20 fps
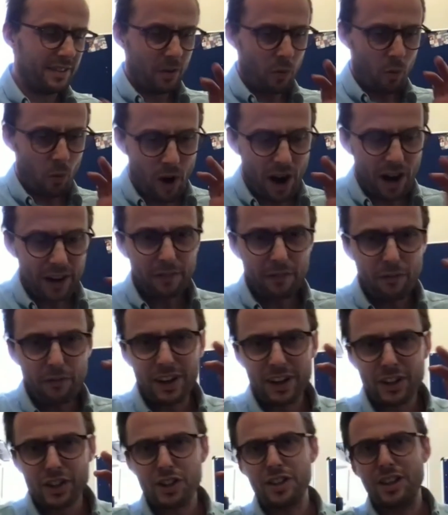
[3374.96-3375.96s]
one
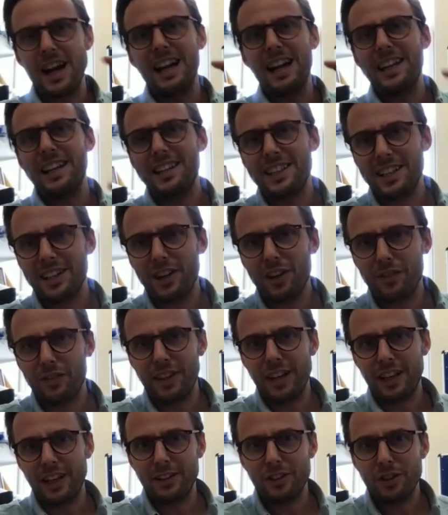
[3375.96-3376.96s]
functionality of
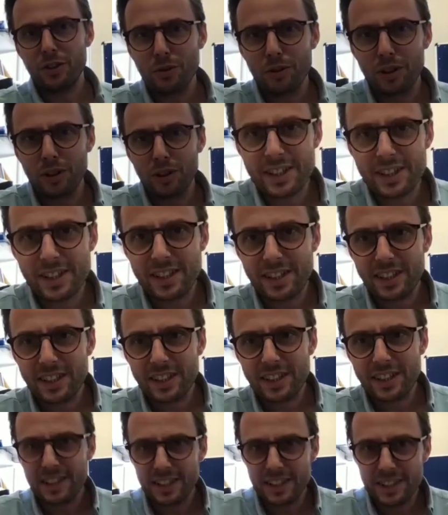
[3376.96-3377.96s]
that tool is
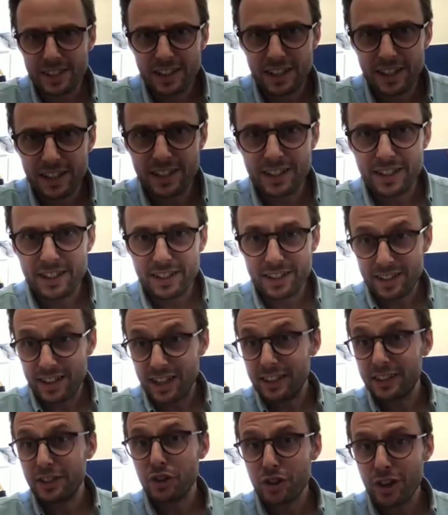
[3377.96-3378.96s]

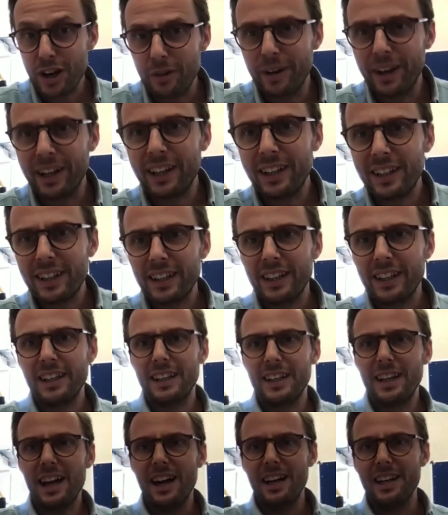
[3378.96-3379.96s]
data sharing,
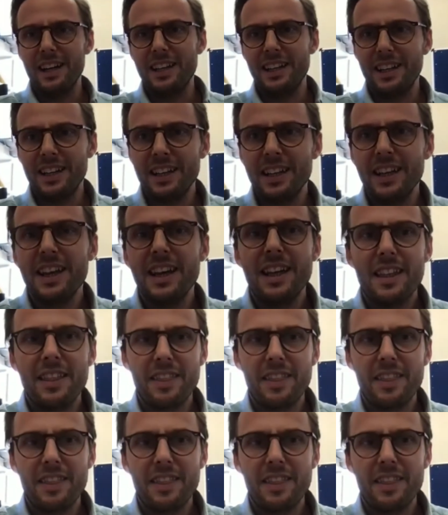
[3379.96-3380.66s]
i.e.